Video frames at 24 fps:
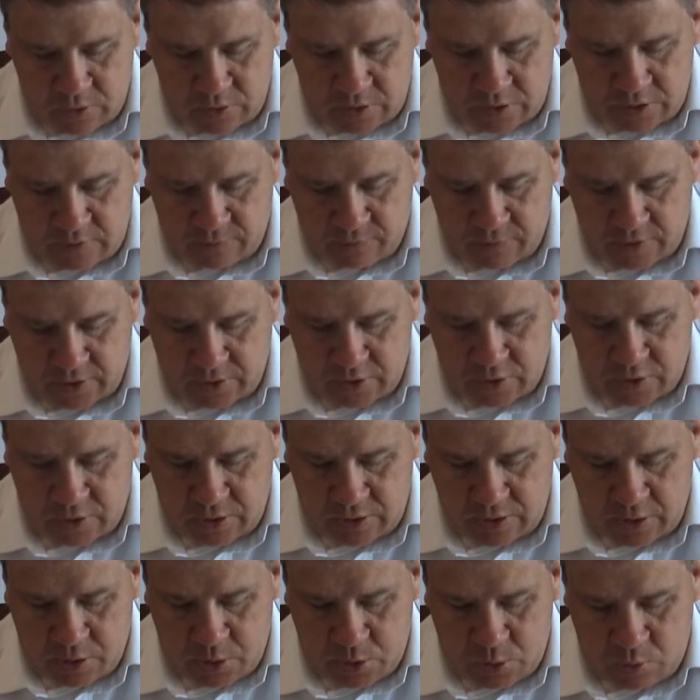Disaffection
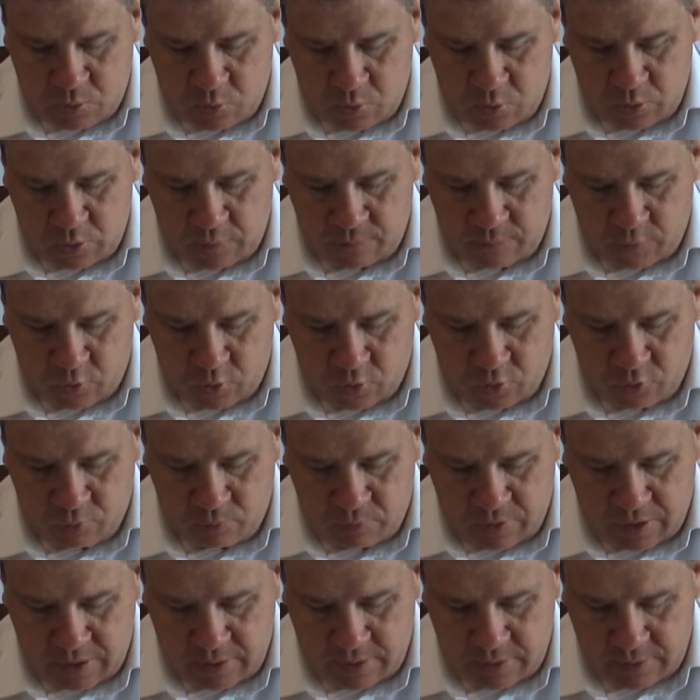against the rule of
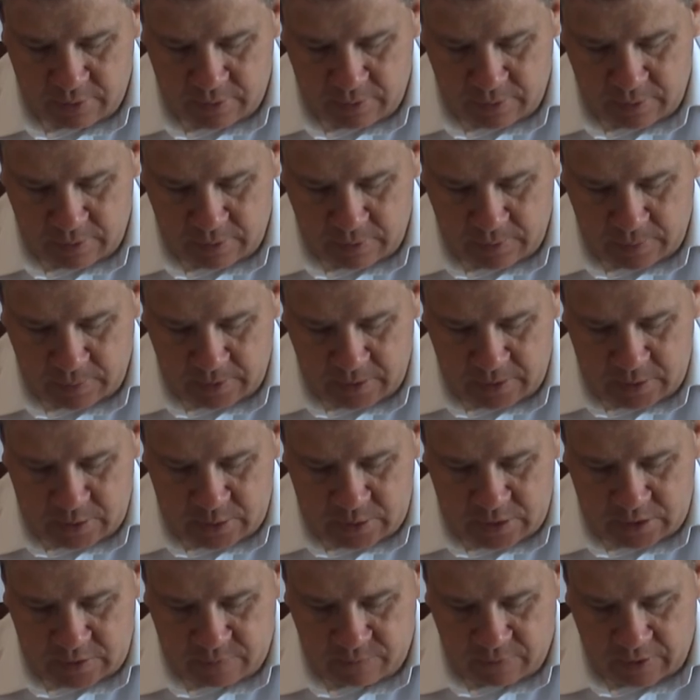Uthman.
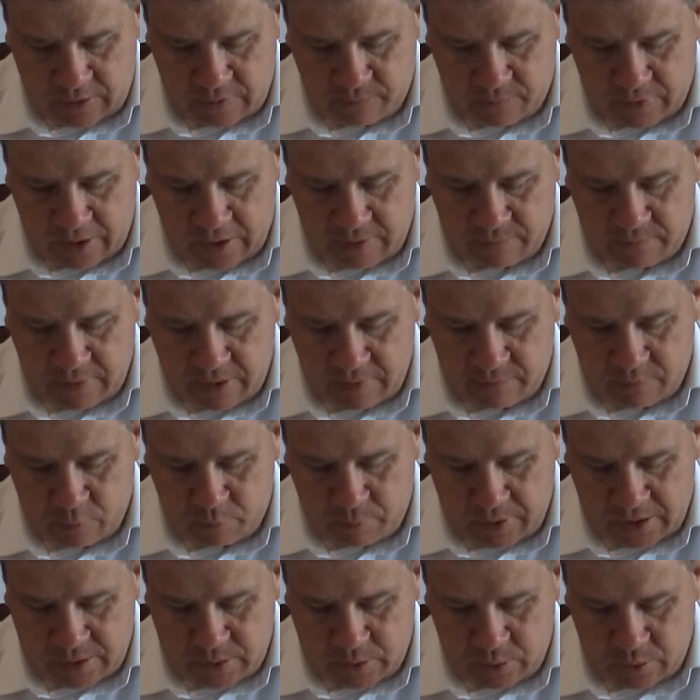655 Naval
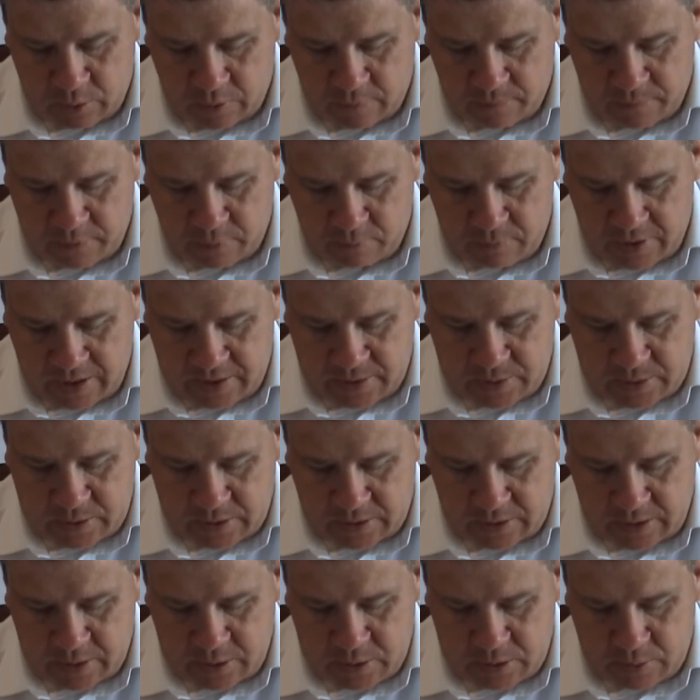battle of the Mass
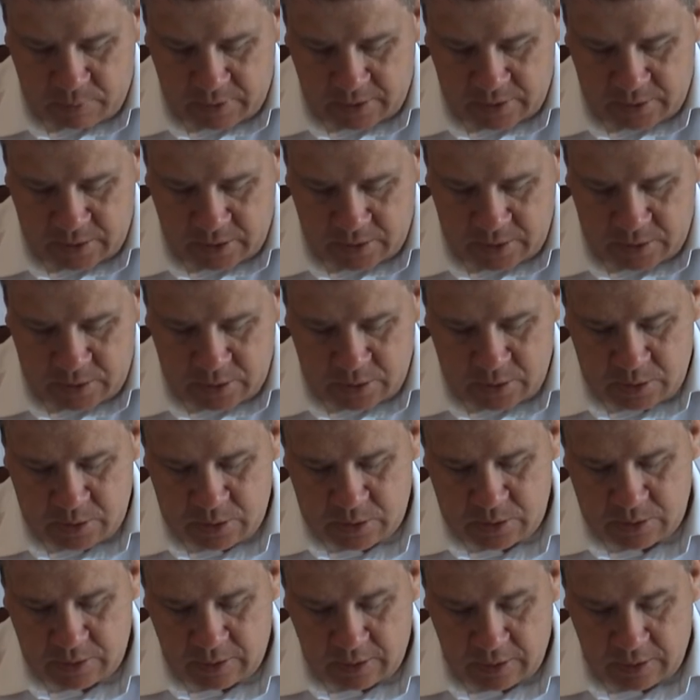against the Byzantines.